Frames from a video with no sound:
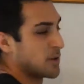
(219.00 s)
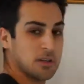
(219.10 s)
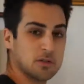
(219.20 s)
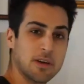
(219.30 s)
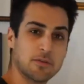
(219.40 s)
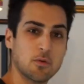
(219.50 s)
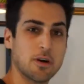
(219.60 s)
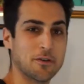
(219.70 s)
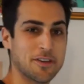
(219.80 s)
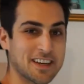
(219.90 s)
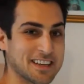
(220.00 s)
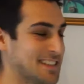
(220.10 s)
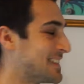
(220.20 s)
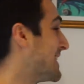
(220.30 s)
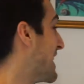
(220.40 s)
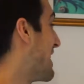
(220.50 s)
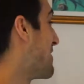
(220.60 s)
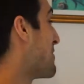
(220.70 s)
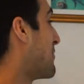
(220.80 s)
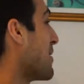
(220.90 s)
because we have 200 tickets,
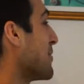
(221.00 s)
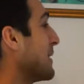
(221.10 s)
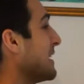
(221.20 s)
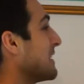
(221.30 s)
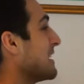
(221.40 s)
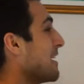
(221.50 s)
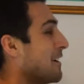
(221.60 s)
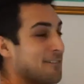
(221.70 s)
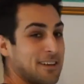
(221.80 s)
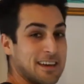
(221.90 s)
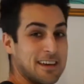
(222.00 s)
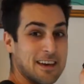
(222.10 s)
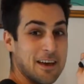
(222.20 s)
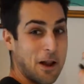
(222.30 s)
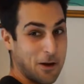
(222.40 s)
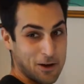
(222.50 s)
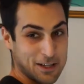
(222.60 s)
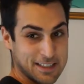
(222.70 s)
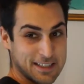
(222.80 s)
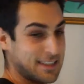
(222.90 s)
and the probability of a
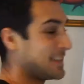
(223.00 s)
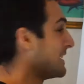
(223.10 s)
loss